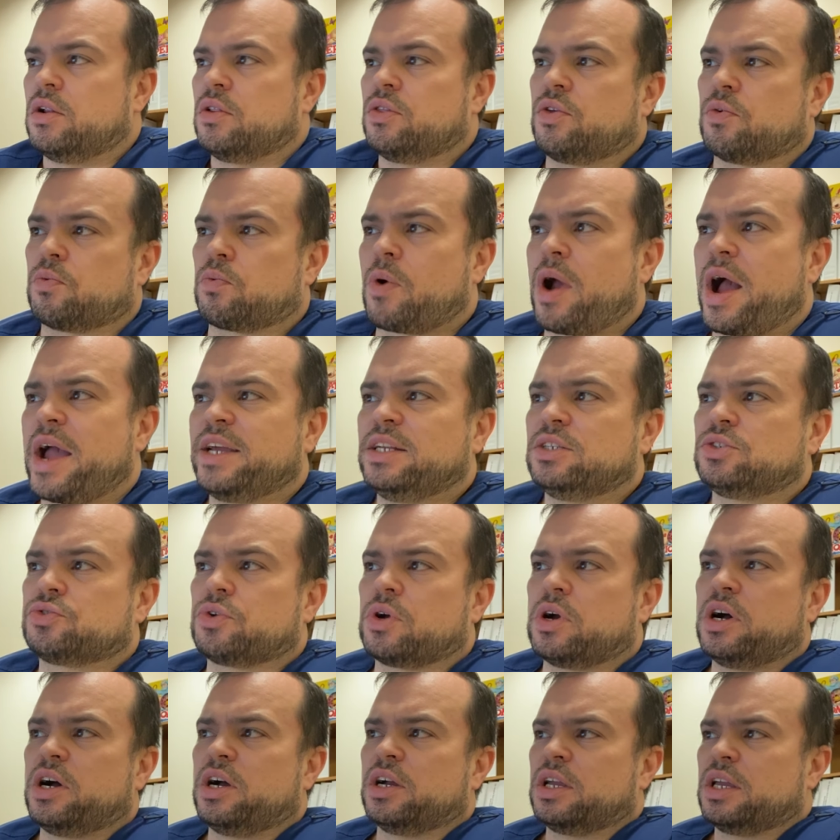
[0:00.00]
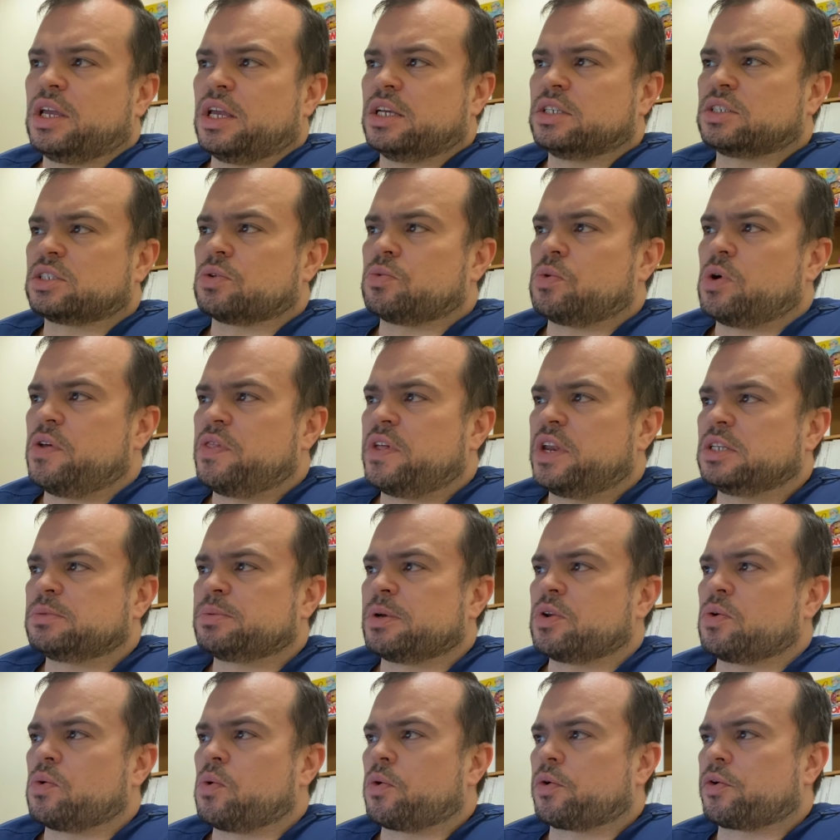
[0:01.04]
The right drug is the one that has
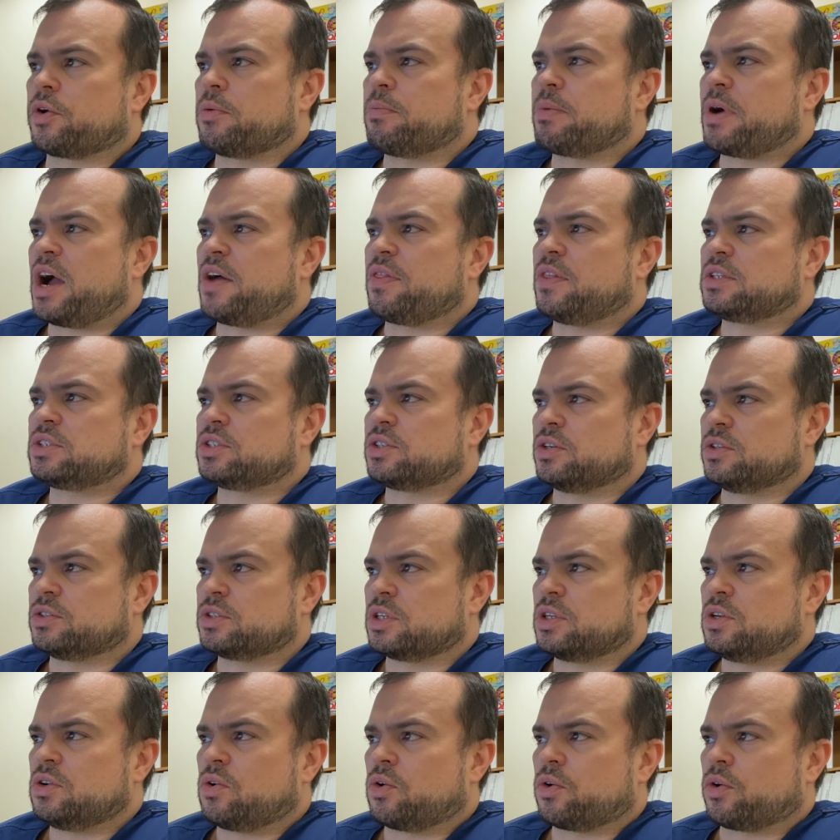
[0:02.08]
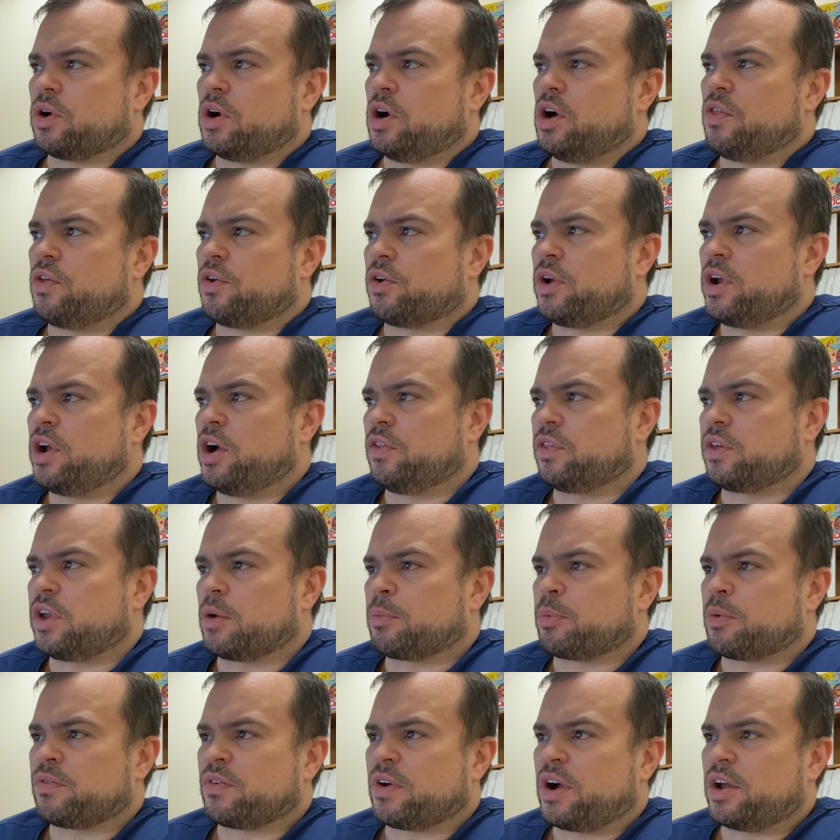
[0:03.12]
been ordered by the surgeon or other
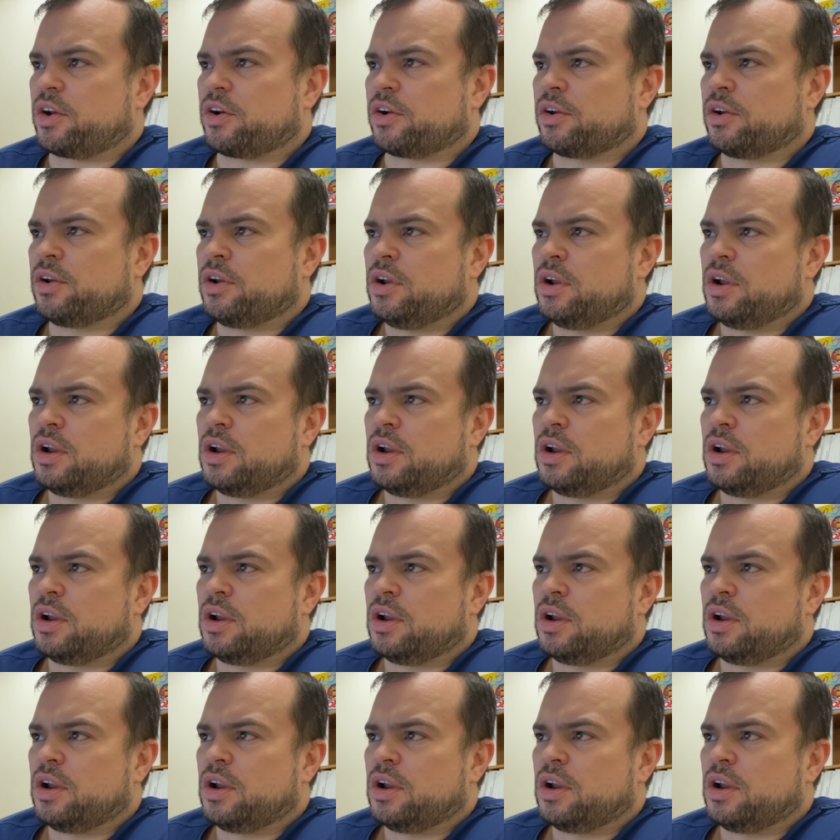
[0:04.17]
healthcare provider.